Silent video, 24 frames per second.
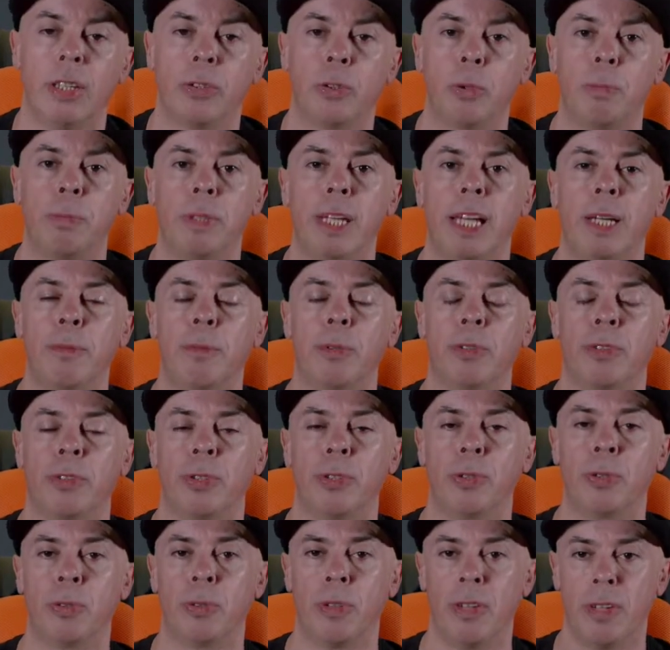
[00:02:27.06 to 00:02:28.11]
to be able
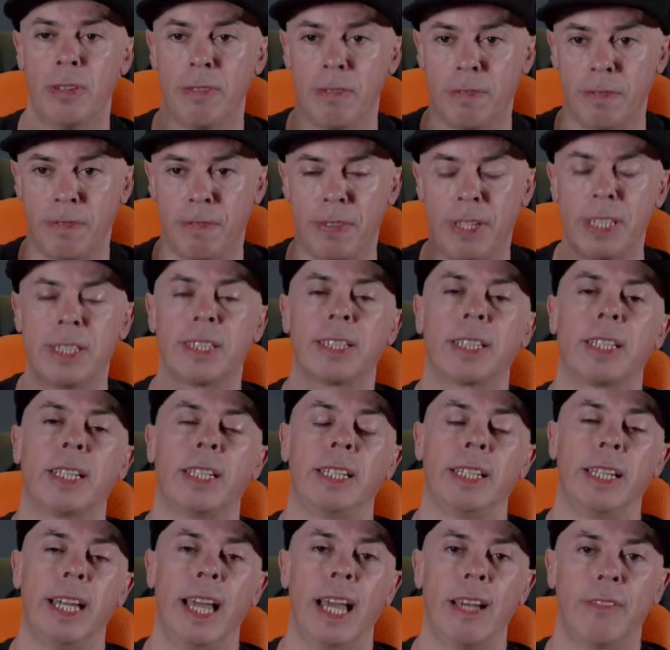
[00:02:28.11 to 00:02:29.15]
to
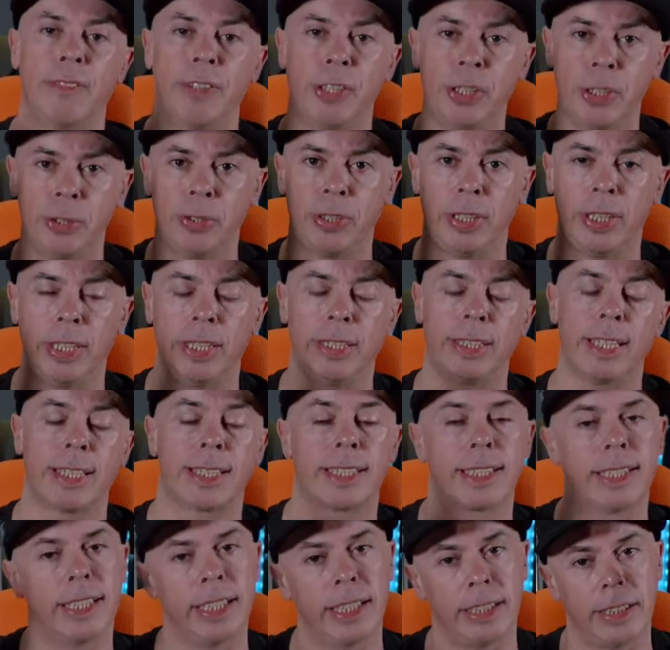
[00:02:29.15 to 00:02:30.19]
physically have a unit that
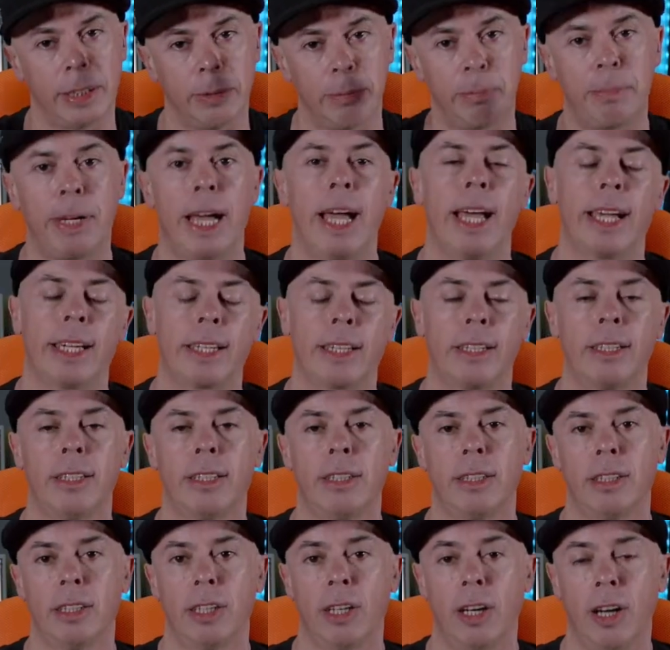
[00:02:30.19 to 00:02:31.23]
sit in the back
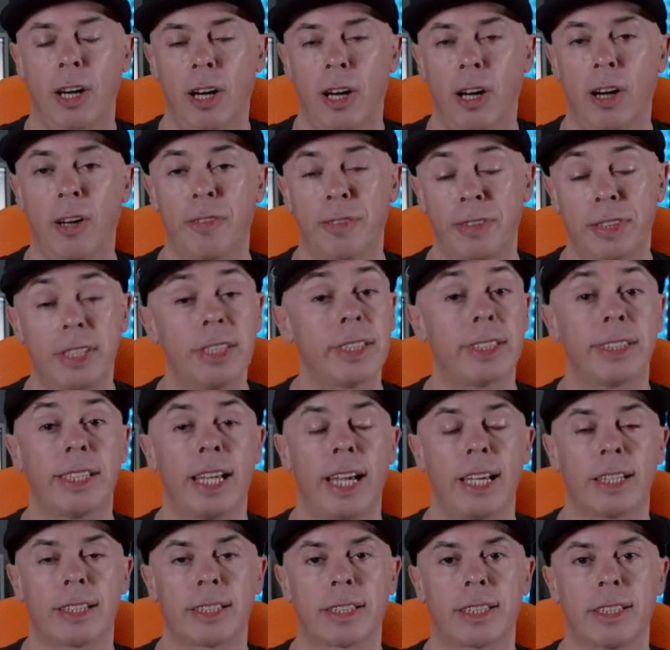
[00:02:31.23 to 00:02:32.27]
of this
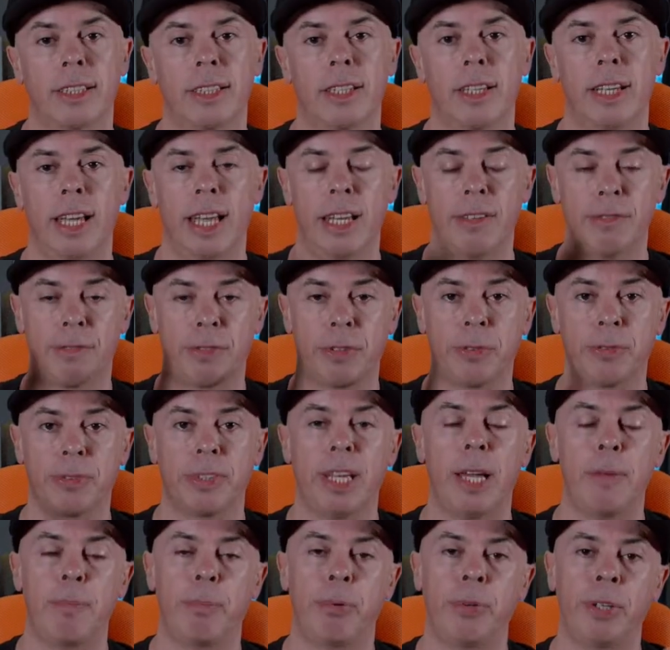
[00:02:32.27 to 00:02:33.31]
desk, and from
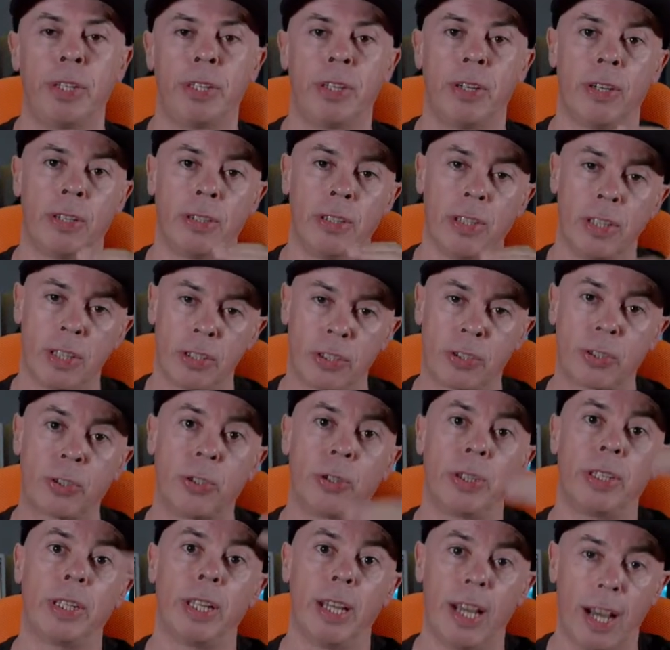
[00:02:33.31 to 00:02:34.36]
that point on, it's
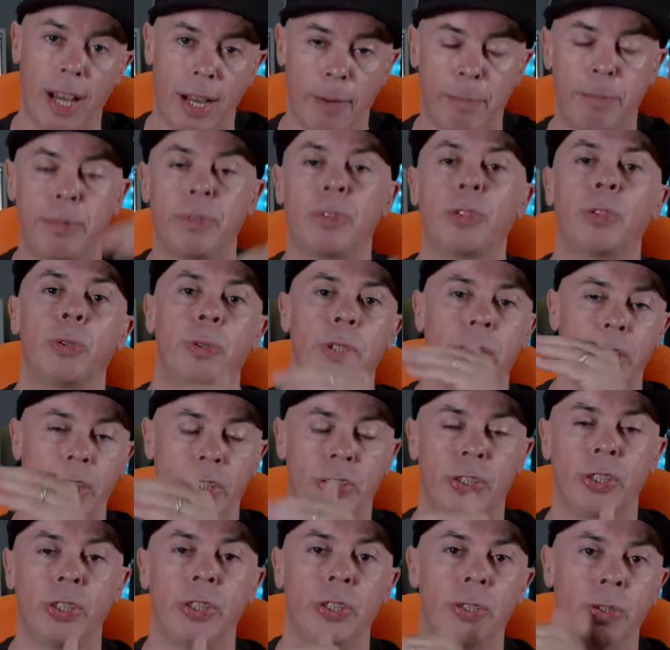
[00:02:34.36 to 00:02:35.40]
going up to
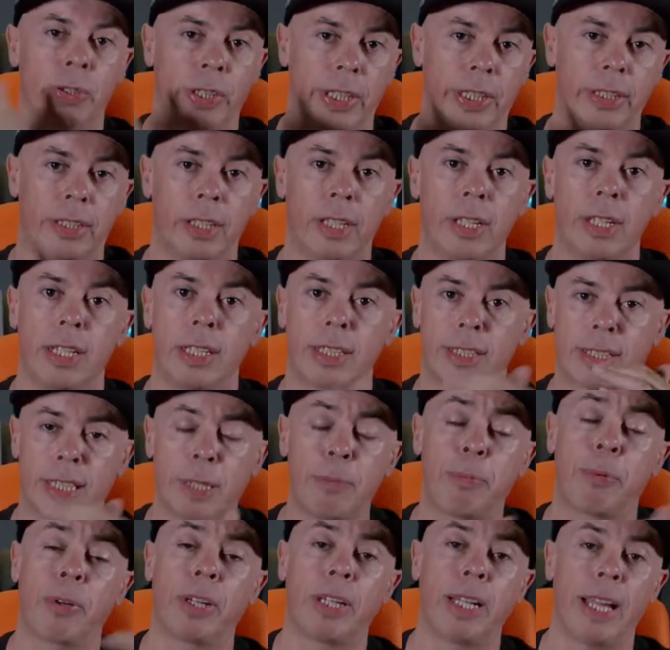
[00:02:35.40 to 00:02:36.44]
each unit.
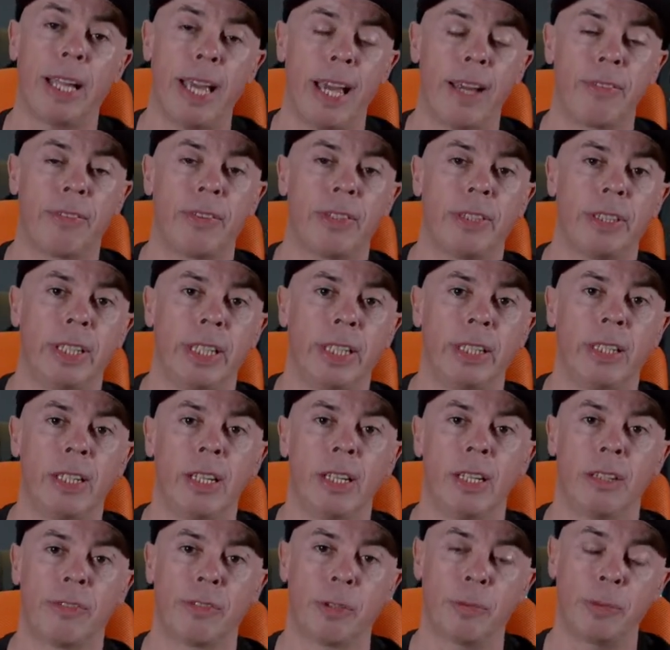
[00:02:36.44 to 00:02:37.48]
Separate everything
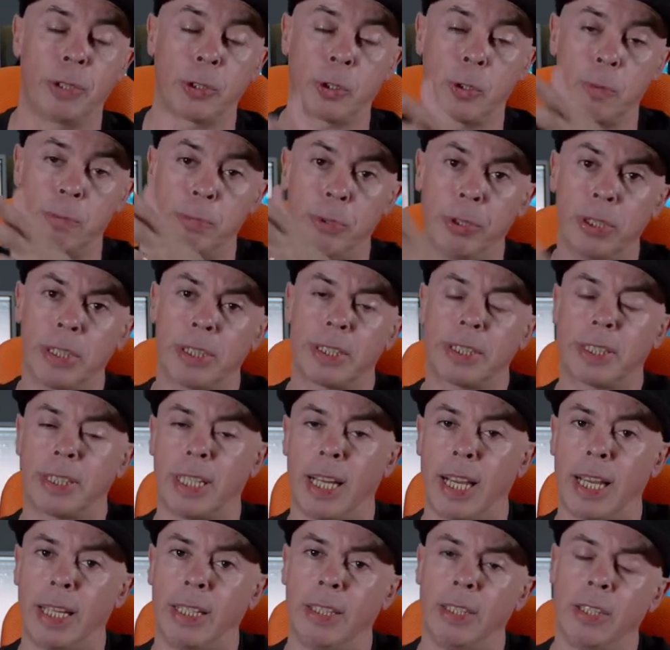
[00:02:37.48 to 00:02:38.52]
from the computer
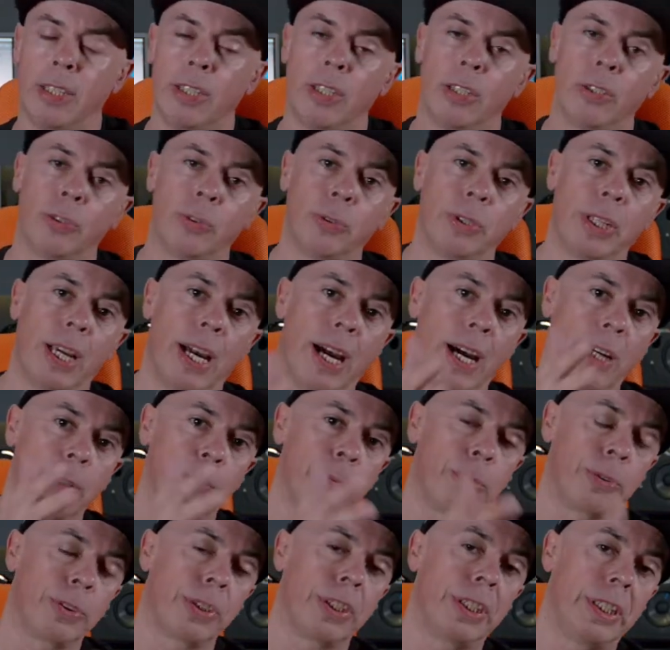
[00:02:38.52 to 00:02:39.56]
side to the
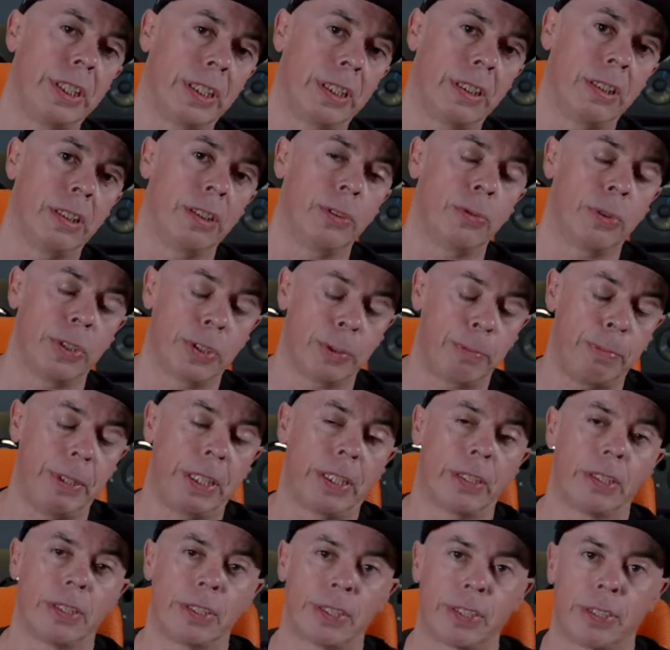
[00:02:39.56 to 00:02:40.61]
outboard gear to the
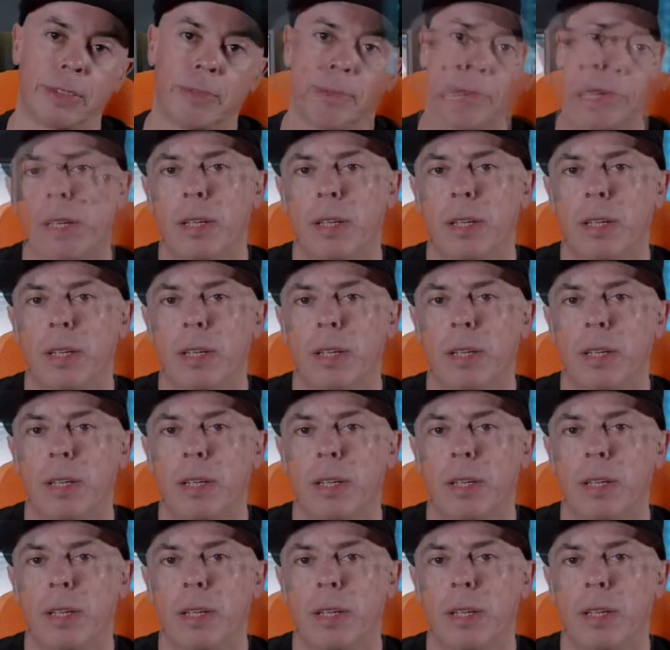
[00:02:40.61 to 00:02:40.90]
speakers.